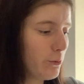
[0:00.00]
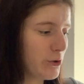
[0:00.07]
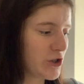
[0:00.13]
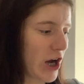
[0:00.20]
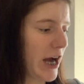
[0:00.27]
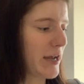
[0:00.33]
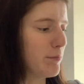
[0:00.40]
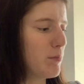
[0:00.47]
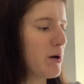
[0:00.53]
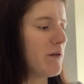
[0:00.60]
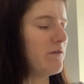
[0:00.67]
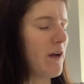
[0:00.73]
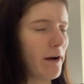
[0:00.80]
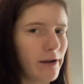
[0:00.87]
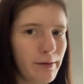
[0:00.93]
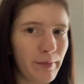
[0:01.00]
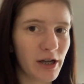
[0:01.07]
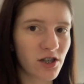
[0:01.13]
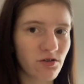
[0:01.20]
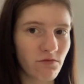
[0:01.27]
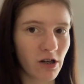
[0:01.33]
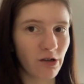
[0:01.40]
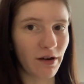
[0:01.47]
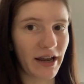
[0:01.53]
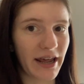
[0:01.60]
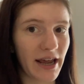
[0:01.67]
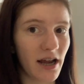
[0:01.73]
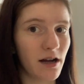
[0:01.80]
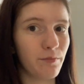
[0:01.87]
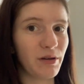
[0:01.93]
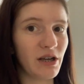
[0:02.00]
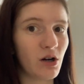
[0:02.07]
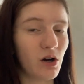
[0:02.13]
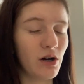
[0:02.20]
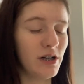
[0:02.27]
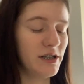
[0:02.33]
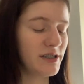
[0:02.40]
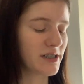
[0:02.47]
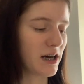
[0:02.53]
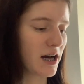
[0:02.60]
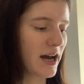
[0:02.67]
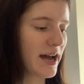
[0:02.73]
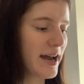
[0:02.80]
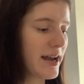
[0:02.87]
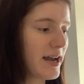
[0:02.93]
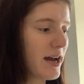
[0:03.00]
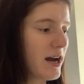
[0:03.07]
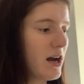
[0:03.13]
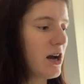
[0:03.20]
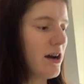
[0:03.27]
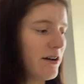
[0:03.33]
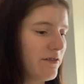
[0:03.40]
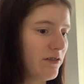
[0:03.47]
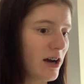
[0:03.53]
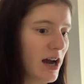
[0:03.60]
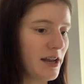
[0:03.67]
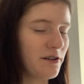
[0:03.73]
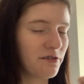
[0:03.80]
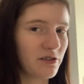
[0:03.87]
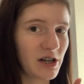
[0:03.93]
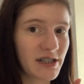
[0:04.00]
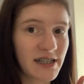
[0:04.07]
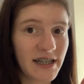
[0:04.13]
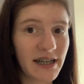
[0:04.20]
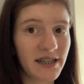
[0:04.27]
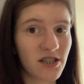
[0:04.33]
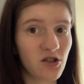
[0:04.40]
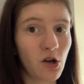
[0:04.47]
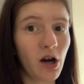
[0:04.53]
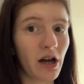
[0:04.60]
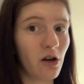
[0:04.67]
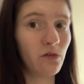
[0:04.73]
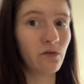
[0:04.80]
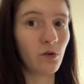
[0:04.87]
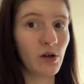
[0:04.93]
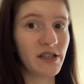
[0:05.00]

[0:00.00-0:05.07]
which I am very much regretting because I find firstly it's not helpful